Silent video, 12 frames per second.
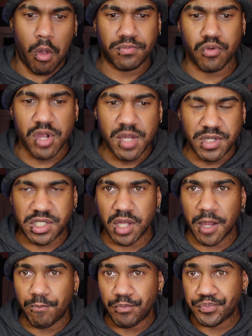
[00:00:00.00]
prohibits
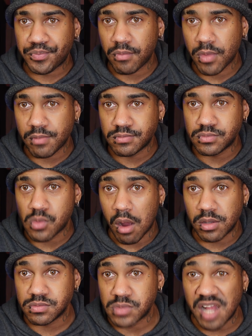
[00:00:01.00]
like
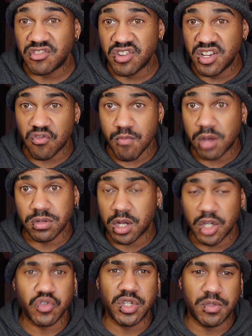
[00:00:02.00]
entities from other
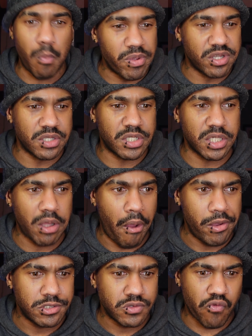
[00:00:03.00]
countries, businesses
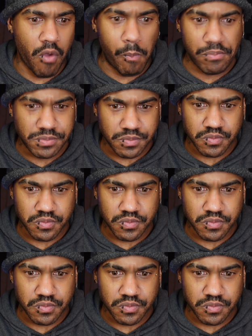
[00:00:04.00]
from